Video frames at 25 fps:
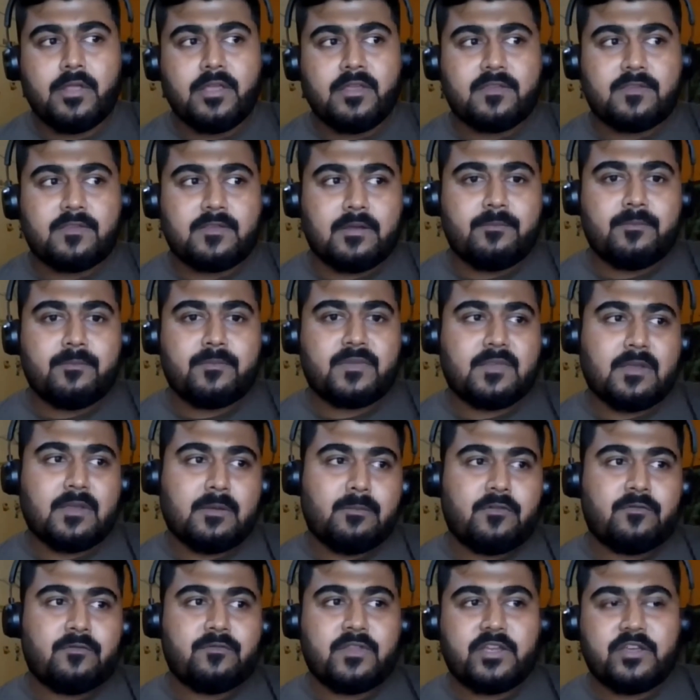some some
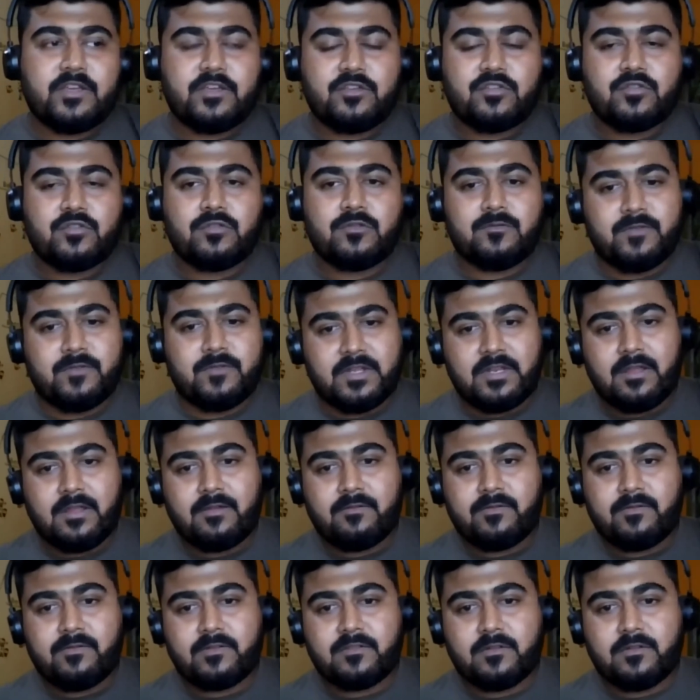of the issues will
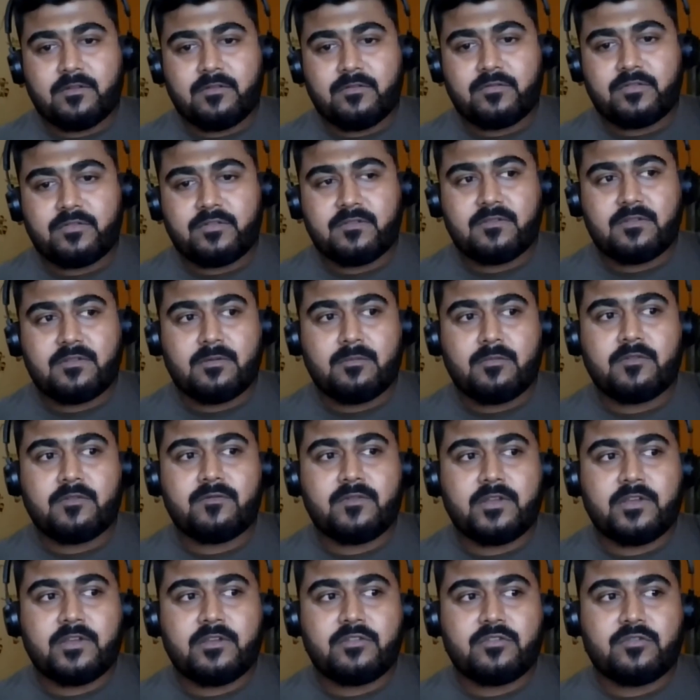have a solution some of
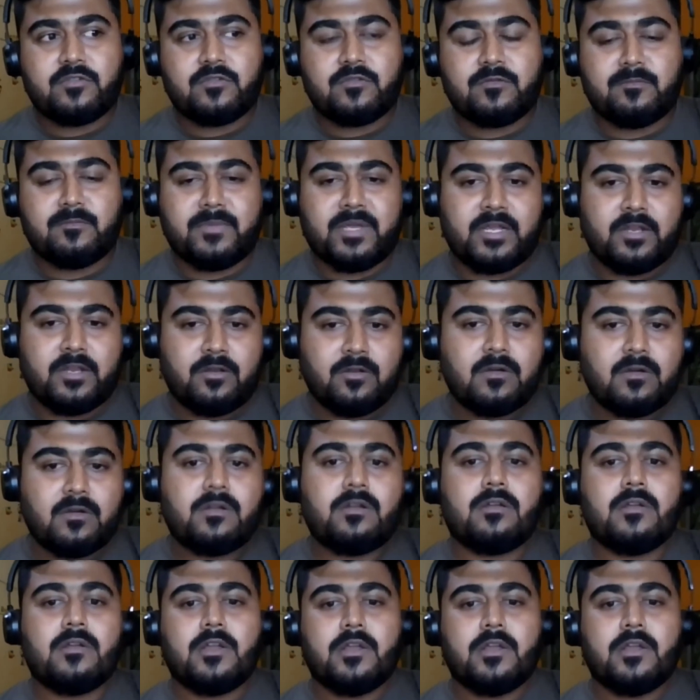the issues may not